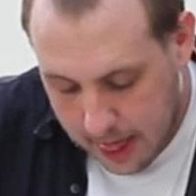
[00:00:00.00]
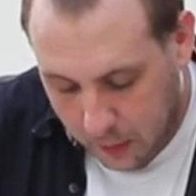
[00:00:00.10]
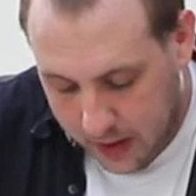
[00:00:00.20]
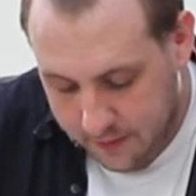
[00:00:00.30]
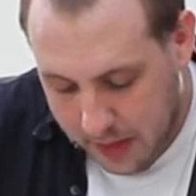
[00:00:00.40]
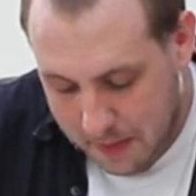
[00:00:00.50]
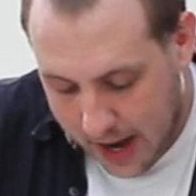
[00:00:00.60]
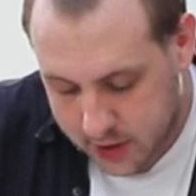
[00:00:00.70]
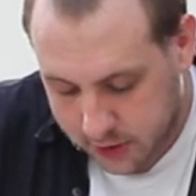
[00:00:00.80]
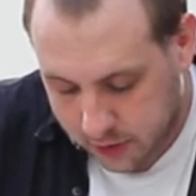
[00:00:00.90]
one of the
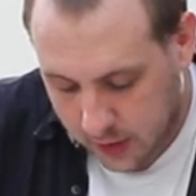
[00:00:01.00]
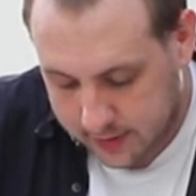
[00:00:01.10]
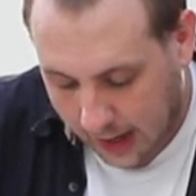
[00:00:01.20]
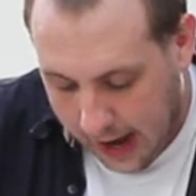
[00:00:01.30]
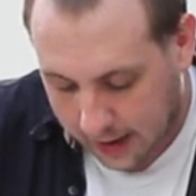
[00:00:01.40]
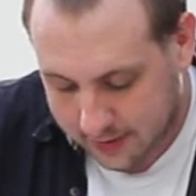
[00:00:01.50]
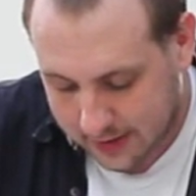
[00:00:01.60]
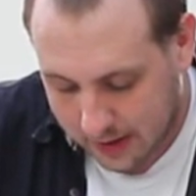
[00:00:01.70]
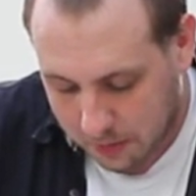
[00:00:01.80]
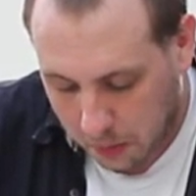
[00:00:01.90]
magistrates
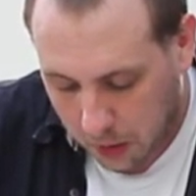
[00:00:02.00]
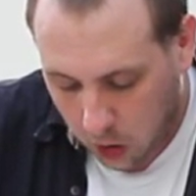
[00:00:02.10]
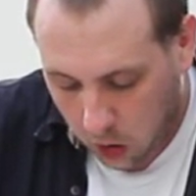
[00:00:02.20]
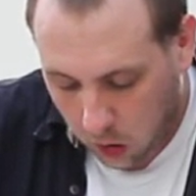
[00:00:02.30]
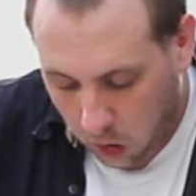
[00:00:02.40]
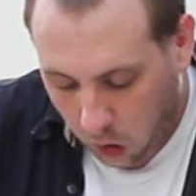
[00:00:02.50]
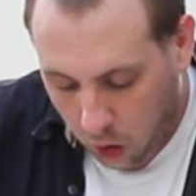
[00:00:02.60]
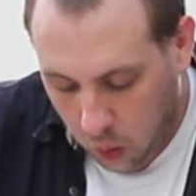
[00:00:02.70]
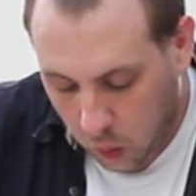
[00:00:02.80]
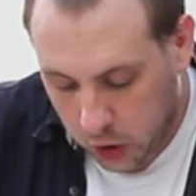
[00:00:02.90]
asked him,
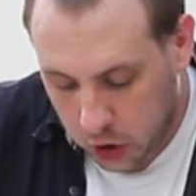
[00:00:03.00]
Who are